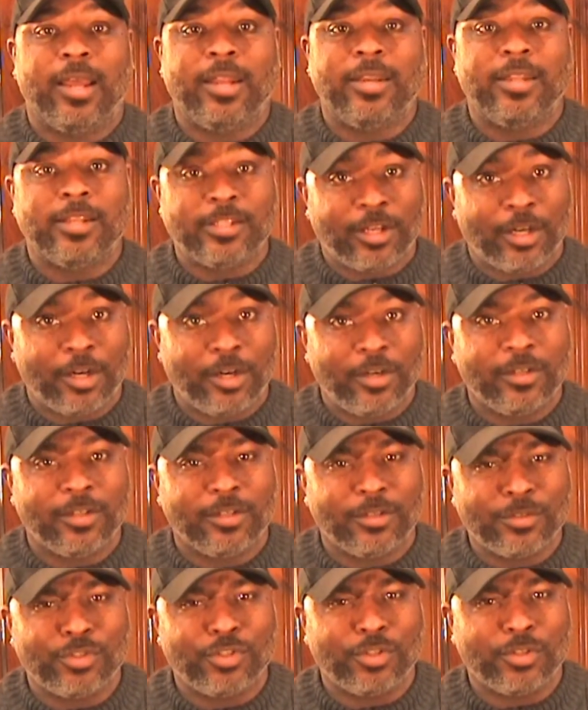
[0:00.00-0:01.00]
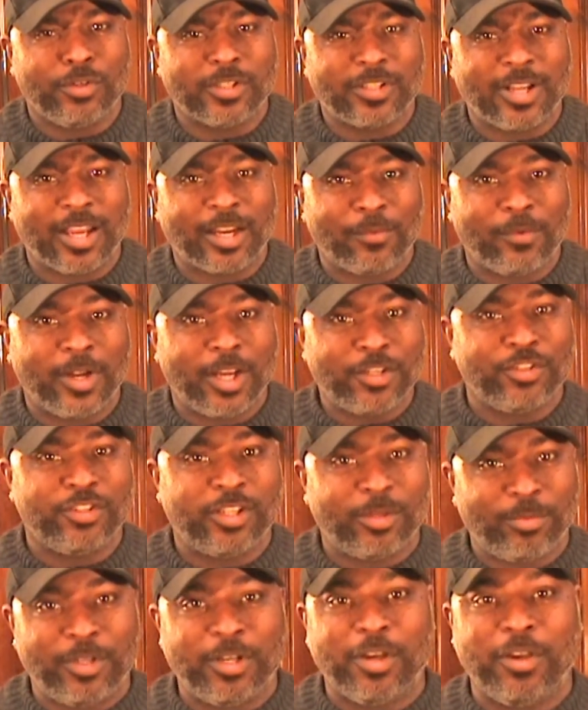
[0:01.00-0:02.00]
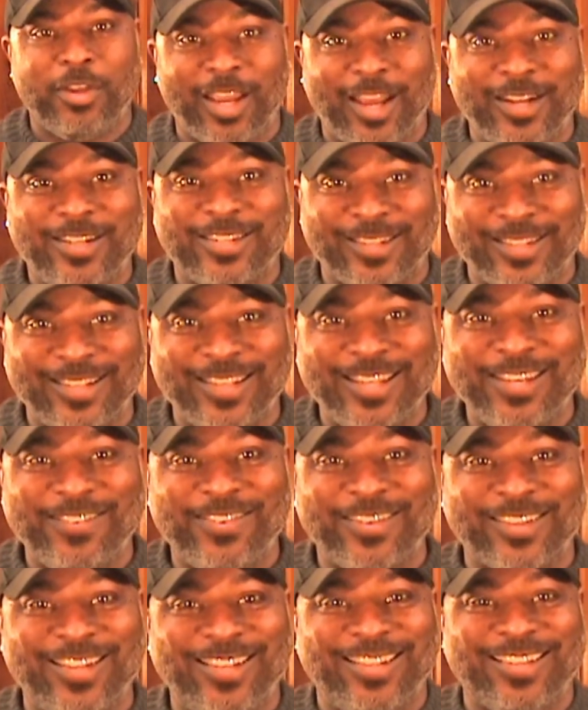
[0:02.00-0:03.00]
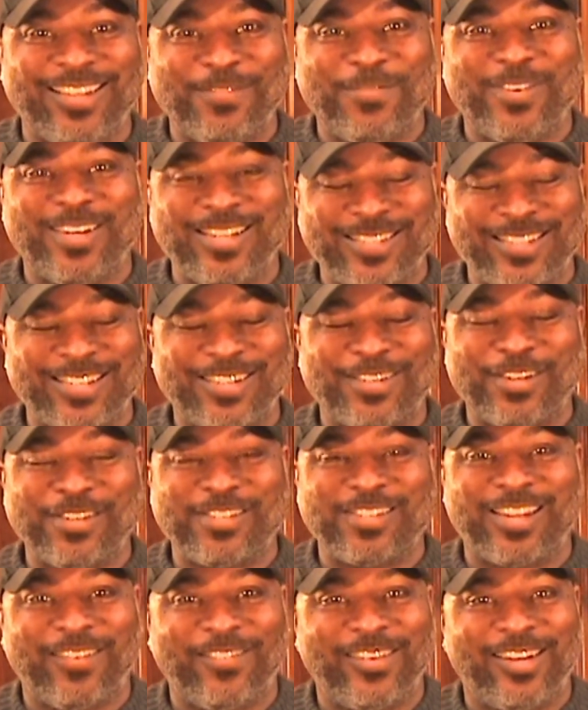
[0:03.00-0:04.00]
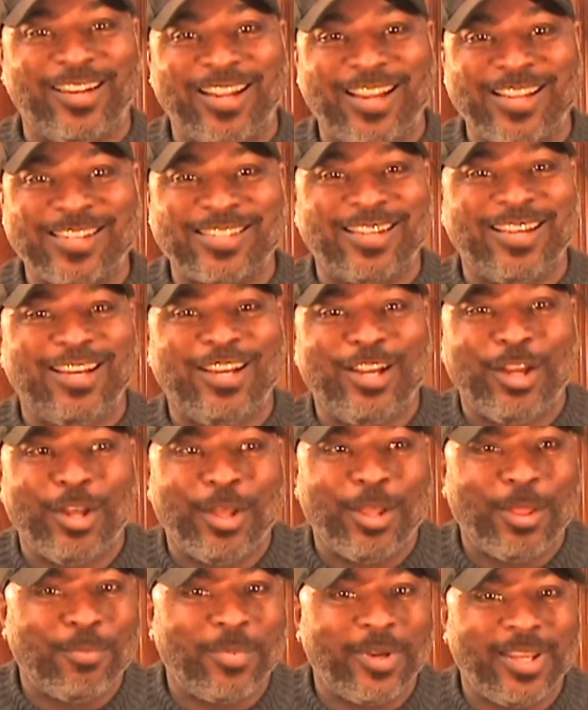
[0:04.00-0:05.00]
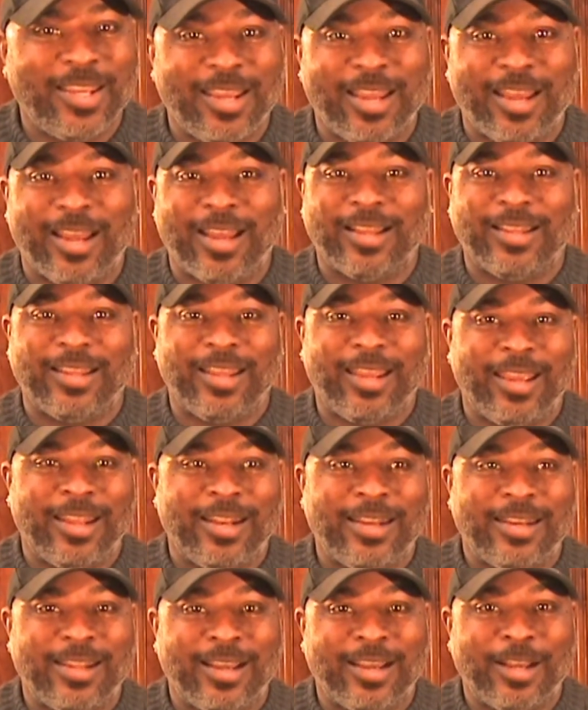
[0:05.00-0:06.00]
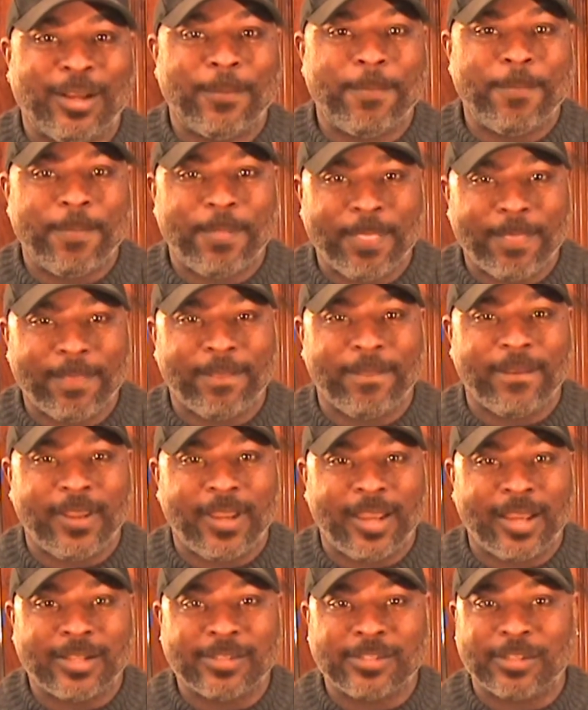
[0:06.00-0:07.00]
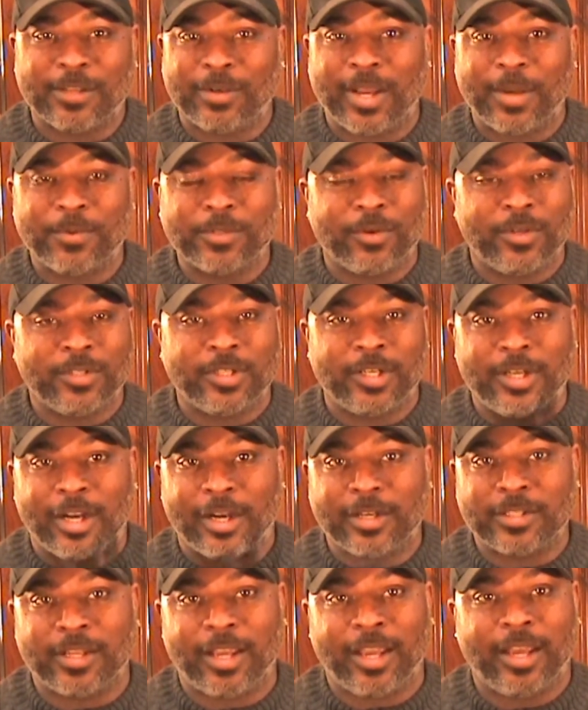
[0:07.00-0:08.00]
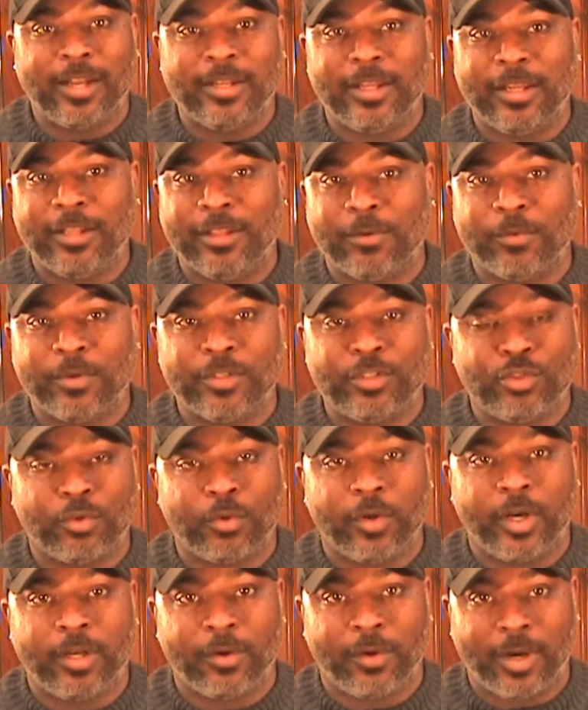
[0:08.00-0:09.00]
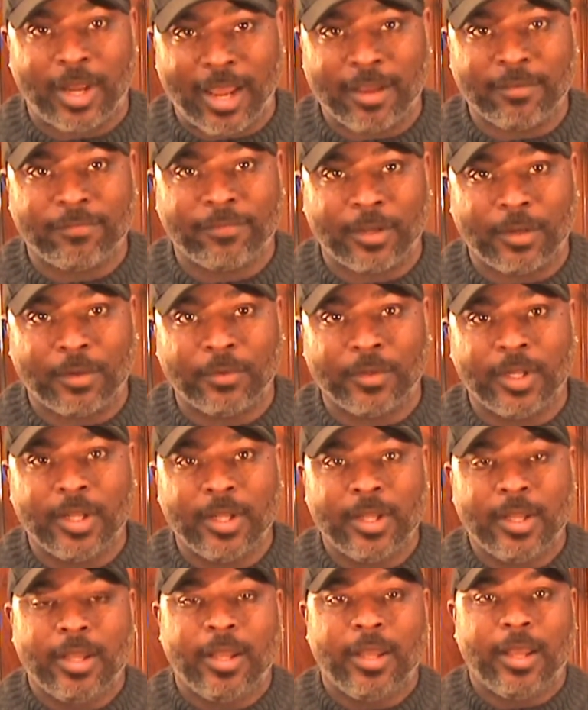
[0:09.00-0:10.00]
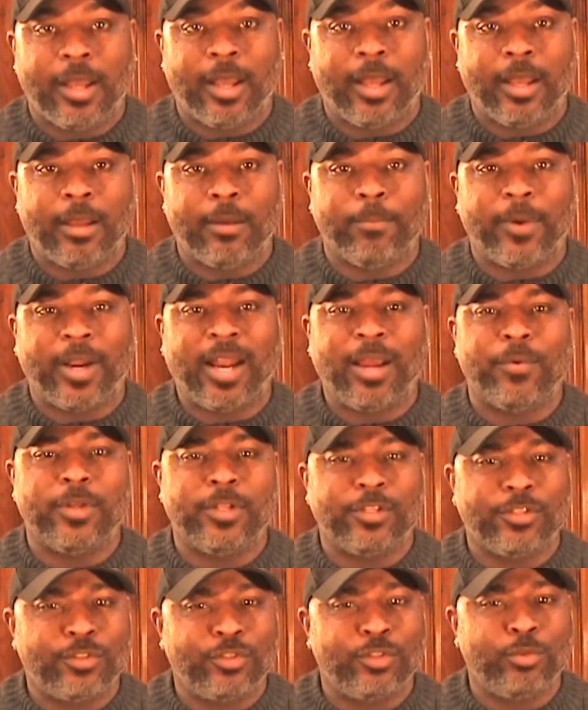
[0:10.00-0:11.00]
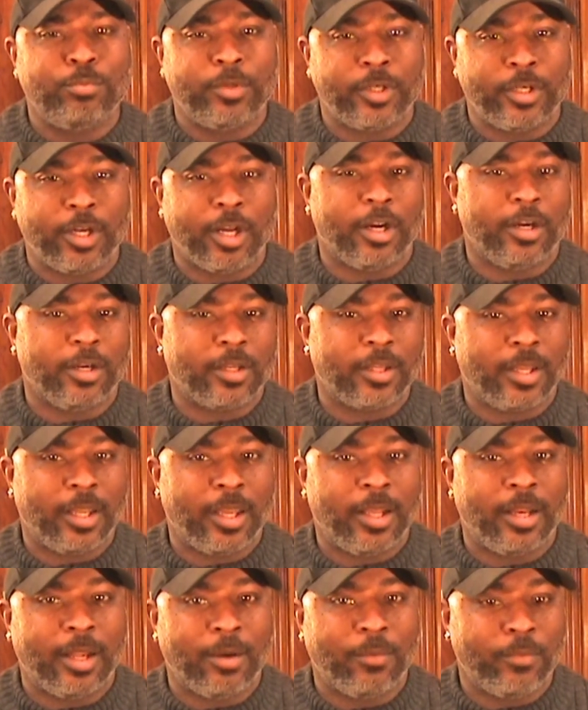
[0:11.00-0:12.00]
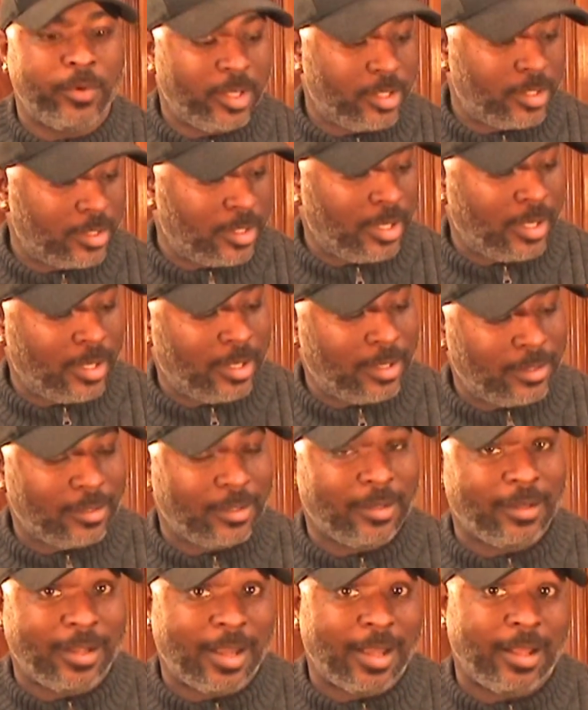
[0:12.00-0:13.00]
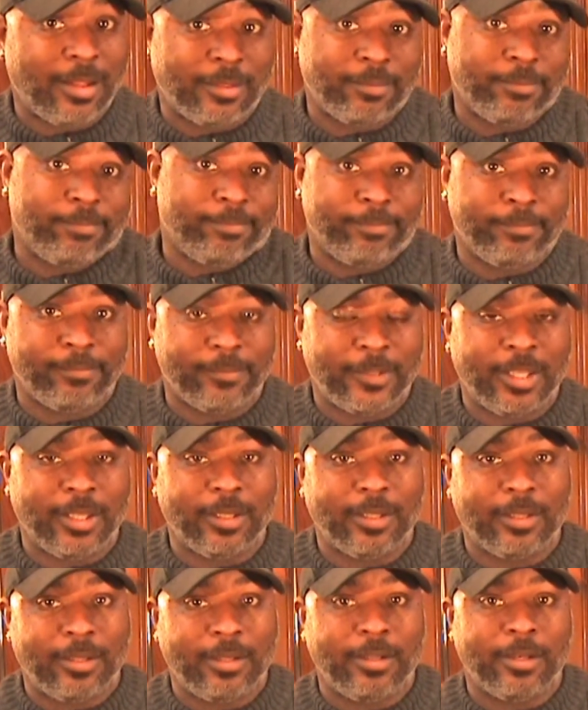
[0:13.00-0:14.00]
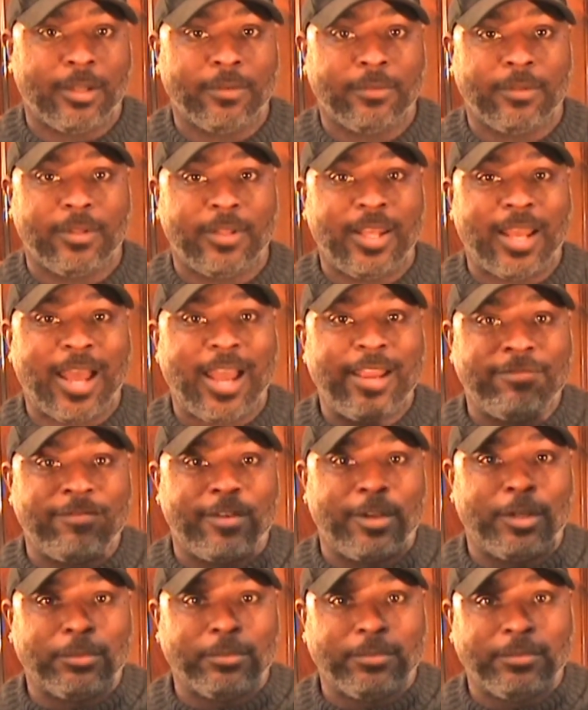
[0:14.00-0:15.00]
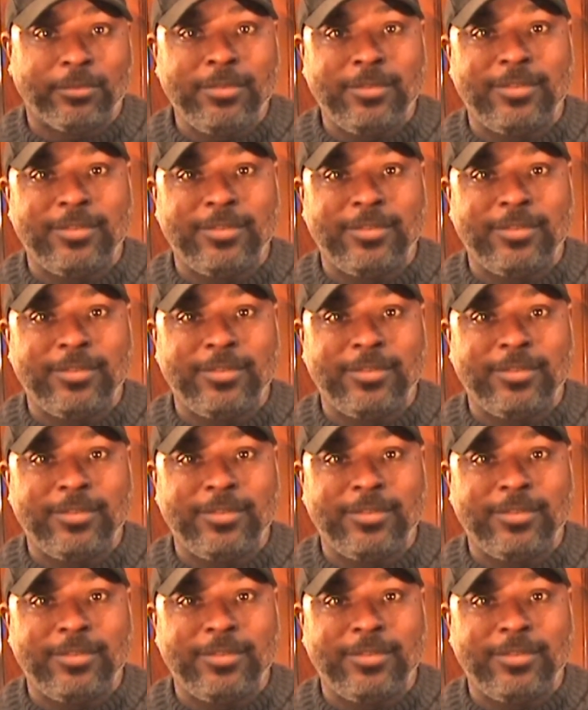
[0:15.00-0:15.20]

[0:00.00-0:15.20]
Does it hurt? Oh, sure. It's like a relationship, you know you had to leave, but it still hurts nevertheless. But yeah, and yeah, so I was going to the dark side, either with Droid or iPhone. But I went super dark, and I went and got, you know, the iPhone.